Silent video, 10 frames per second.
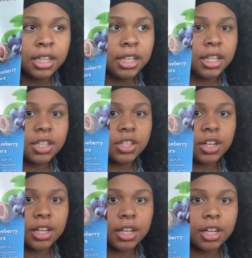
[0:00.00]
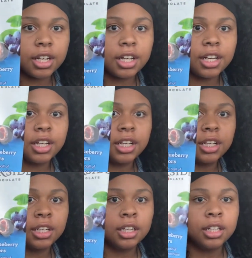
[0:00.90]
these are good
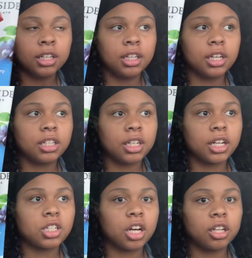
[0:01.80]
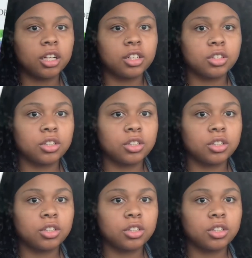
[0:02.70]
it's like chocolate